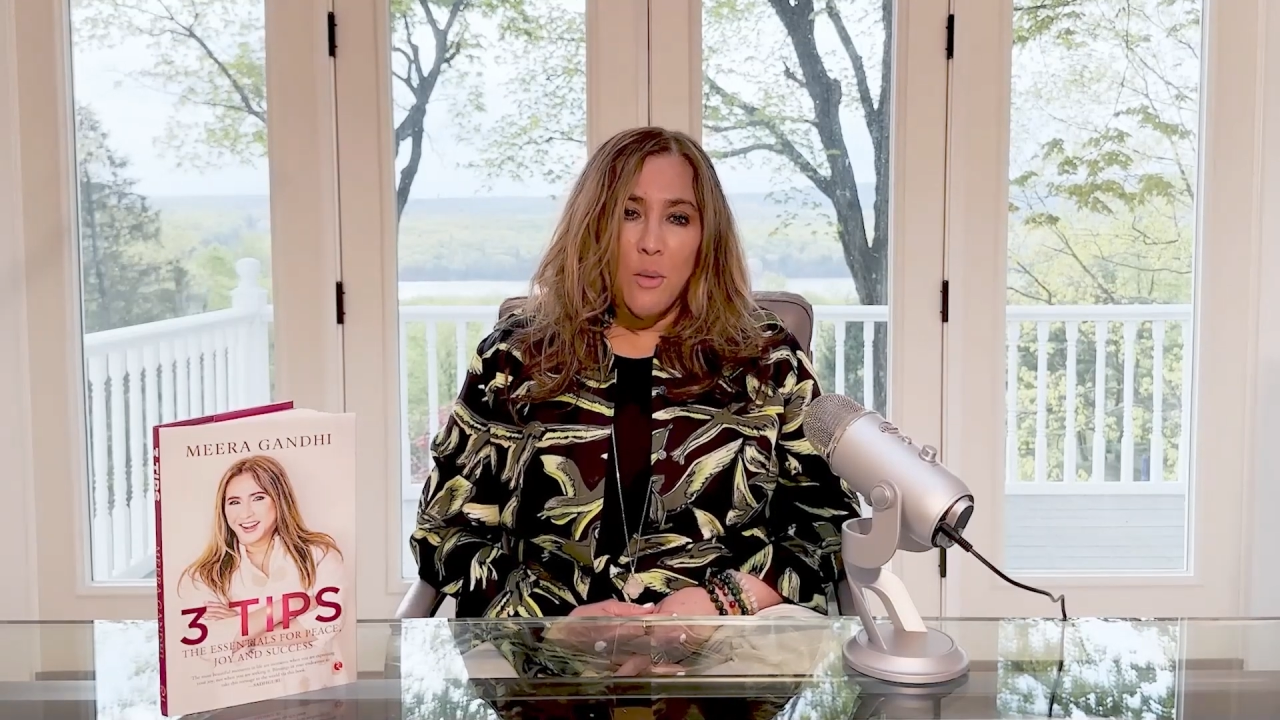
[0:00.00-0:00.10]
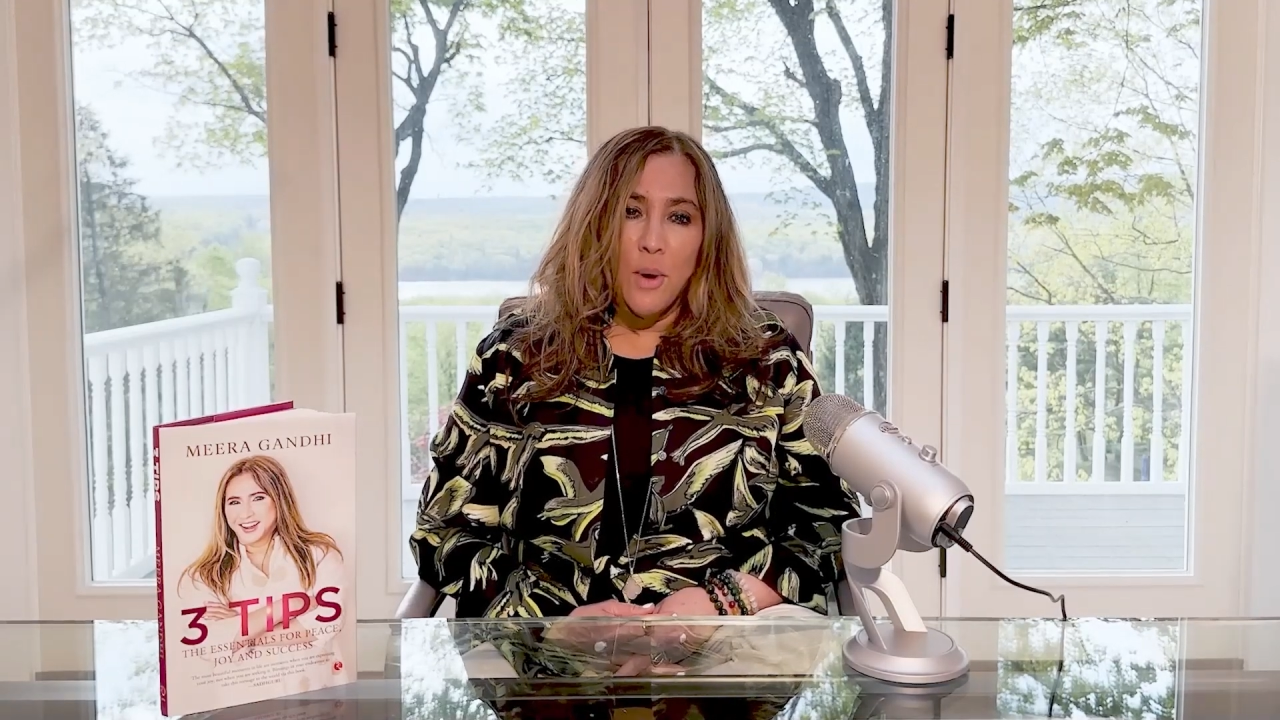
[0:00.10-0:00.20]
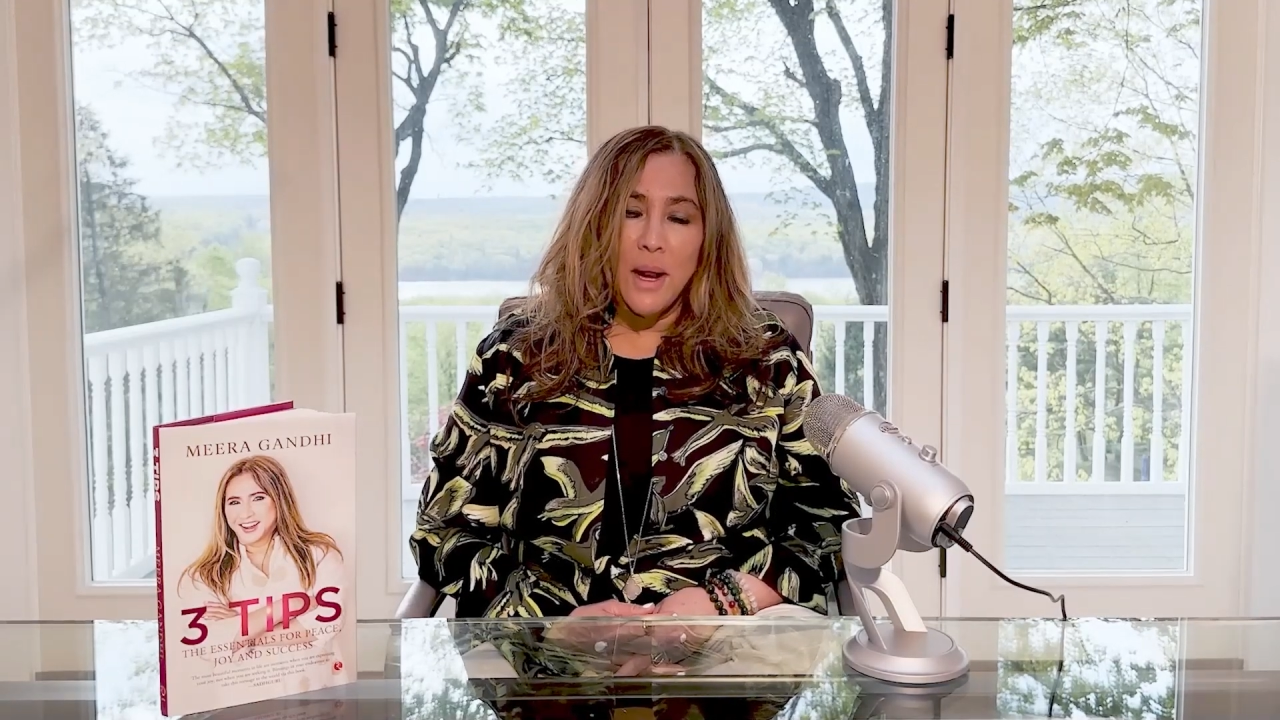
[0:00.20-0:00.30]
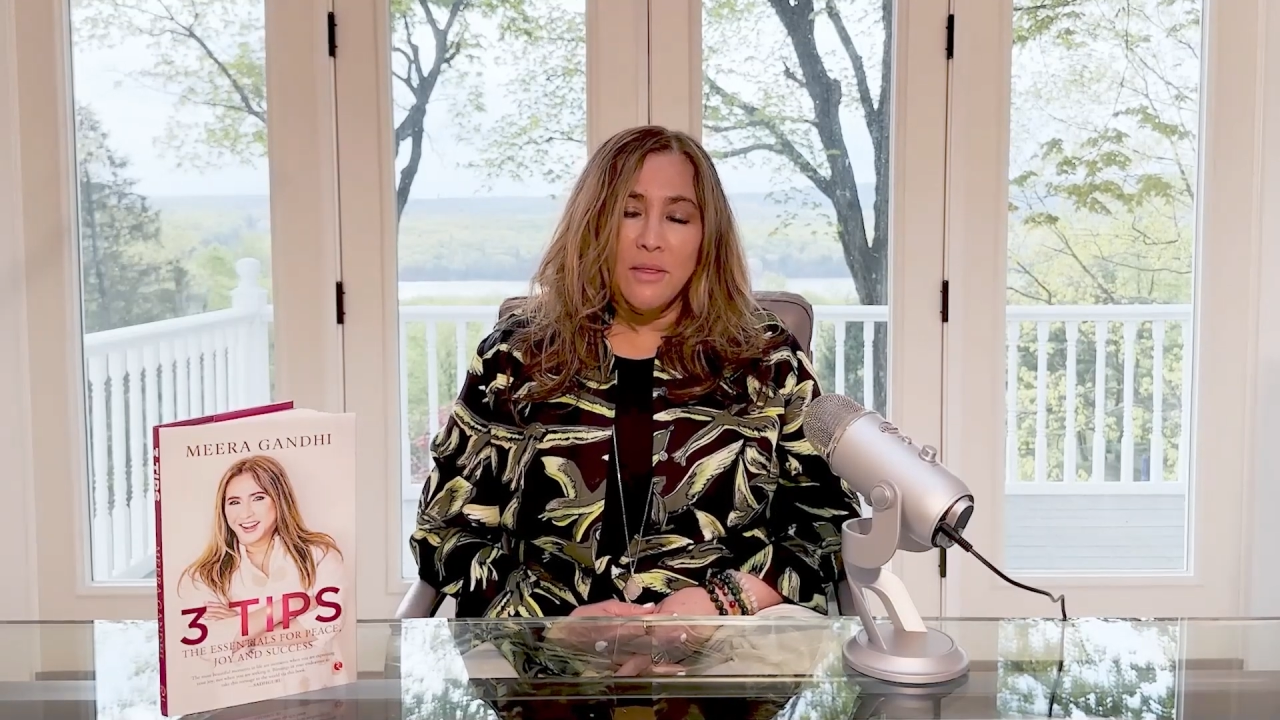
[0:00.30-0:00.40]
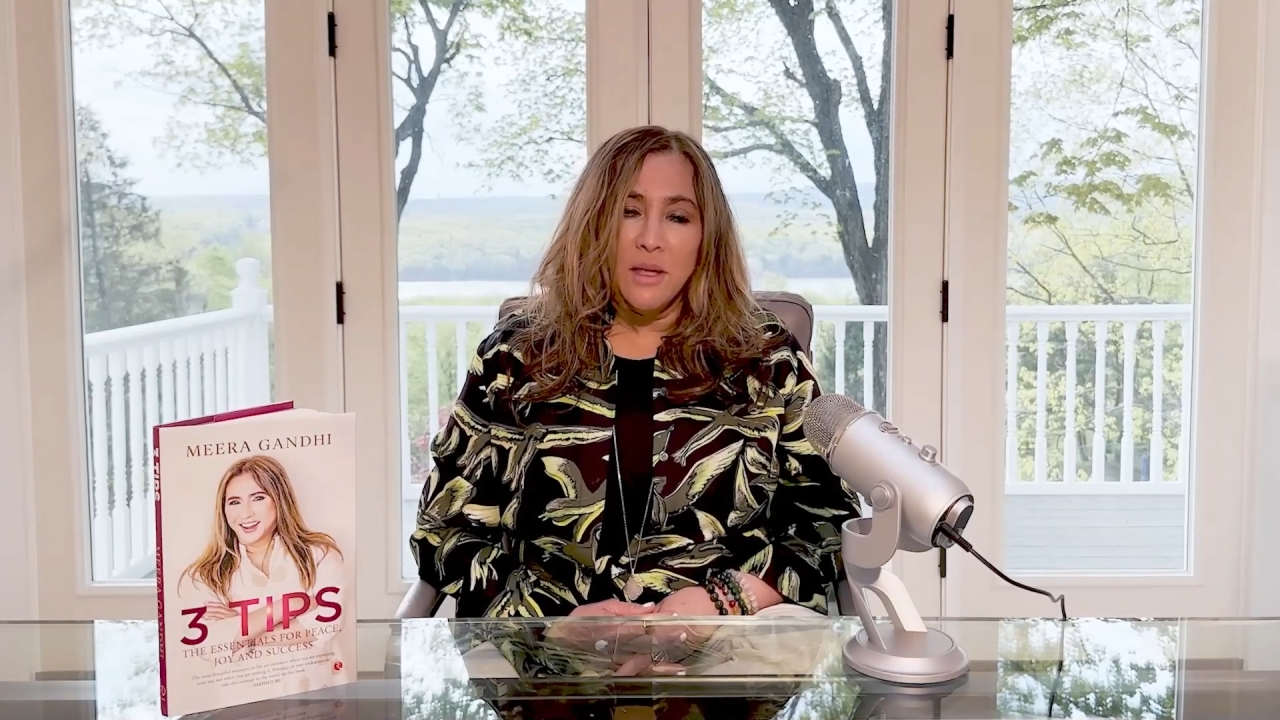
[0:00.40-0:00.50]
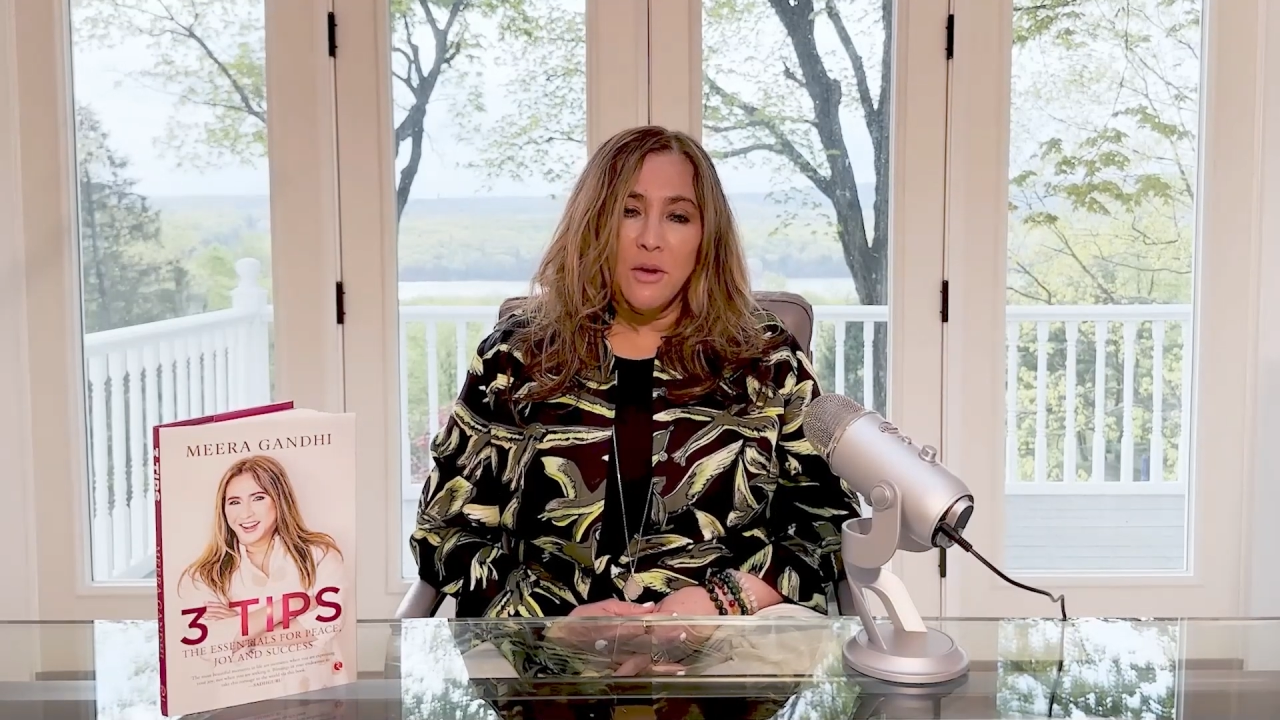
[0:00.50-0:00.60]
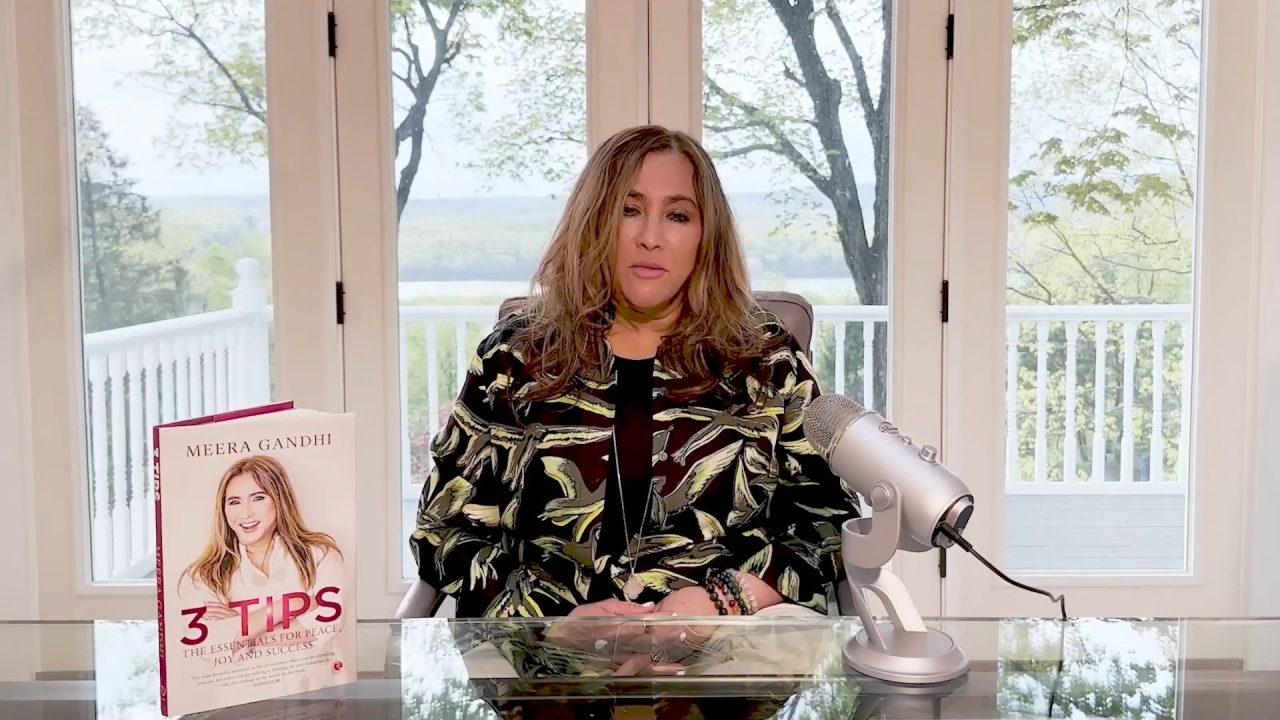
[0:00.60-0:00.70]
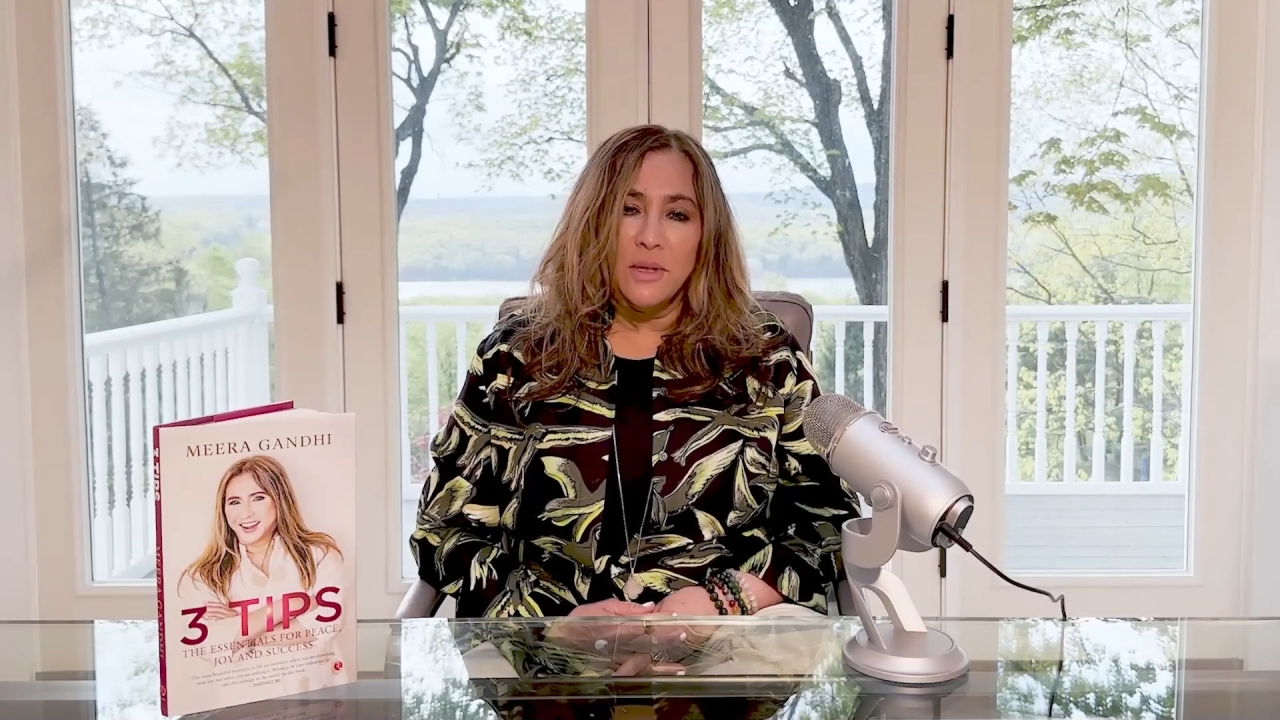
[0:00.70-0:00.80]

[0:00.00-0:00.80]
When I think of